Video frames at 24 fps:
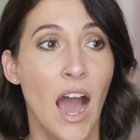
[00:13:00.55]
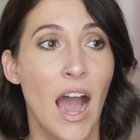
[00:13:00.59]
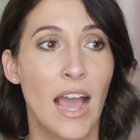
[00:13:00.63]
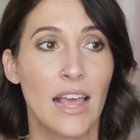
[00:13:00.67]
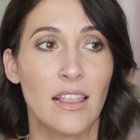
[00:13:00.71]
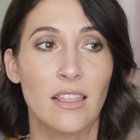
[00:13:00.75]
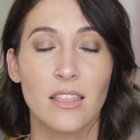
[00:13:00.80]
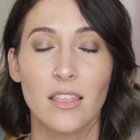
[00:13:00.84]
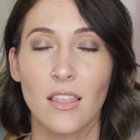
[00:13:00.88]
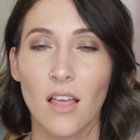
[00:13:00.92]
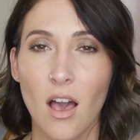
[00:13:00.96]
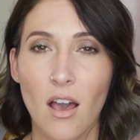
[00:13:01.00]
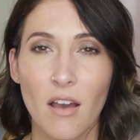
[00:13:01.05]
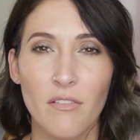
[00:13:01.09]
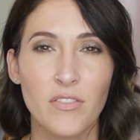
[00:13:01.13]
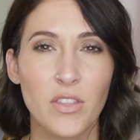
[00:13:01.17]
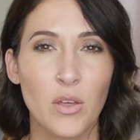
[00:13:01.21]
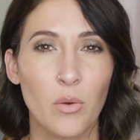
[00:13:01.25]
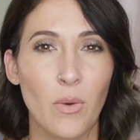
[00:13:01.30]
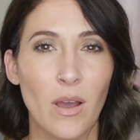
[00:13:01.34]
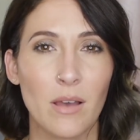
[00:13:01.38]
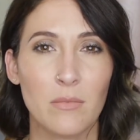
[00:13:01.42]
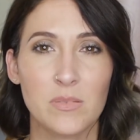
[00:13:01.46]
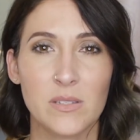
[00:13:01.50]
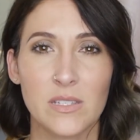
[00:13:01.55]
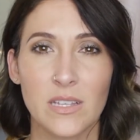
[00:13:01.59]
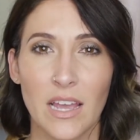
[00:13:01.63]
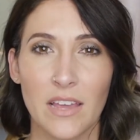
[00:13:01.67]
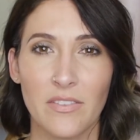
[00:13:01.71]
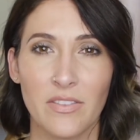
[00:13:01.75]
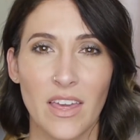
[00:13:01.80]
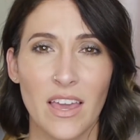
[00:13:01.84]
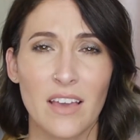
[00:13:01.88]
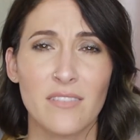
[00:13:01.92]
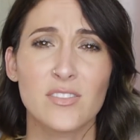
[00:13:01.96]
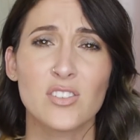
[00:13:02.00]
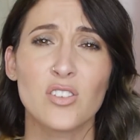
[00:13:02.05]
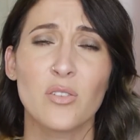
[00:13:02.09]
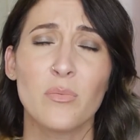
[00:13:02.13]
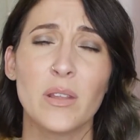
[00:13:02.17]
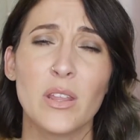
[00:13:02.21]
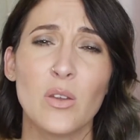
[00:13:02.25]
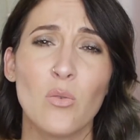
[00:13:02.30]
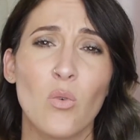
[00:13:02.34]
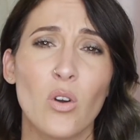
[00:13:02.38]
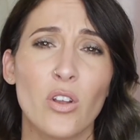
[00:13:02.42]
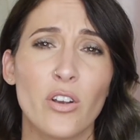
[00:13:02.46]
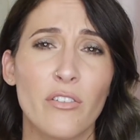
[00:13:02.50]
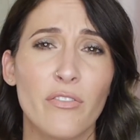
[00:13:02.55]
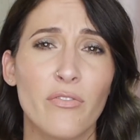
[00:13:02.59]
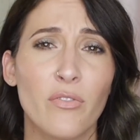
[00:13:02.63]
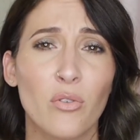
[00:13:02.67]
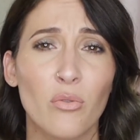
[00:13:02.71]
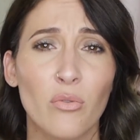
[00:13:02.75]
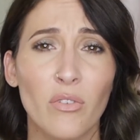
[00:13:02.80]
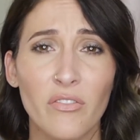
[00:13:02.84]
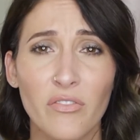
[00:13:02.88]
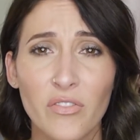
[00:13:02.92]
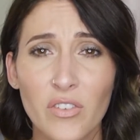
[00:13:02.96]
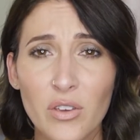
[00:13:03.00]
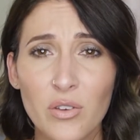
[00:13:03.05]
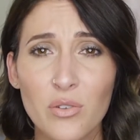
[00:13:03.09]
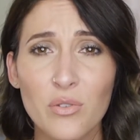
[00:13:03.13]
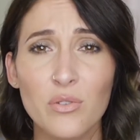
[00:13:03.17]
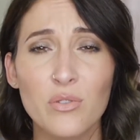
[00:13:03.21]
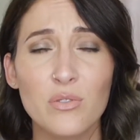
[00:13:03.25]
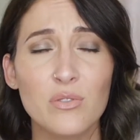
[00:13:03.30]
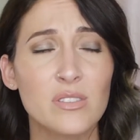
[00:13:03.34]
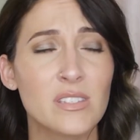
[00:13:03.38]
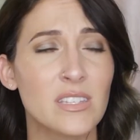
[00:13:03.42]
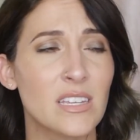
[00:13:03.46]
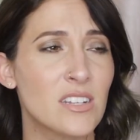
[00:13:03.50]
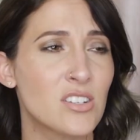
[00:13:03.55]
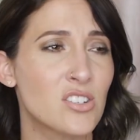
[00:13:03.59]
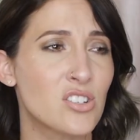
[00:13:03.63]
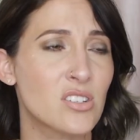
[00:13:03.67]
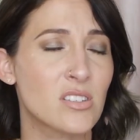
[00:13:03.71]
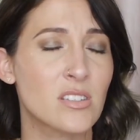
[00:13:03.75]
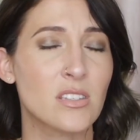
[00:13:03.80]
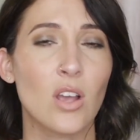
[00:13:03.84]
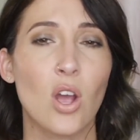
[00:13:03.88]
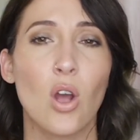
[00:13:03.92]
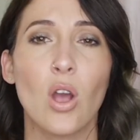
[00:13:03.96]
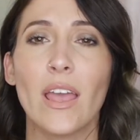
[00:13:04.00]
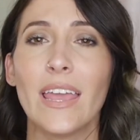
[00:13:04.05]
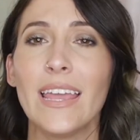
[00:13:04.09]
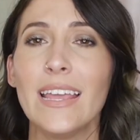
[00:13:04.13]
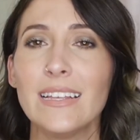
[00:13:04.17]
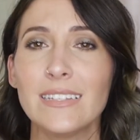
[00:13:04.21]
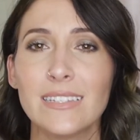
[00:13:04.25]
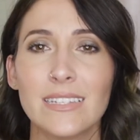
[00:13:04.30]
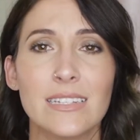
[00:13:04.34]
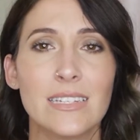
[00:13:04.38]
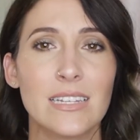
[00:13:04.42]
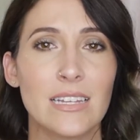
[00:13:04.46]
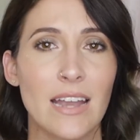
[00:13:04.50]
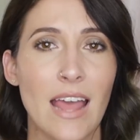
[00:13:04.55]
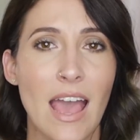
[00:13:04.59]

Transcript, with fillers: I love the website. They have so many wonderful reviews. It's just easy to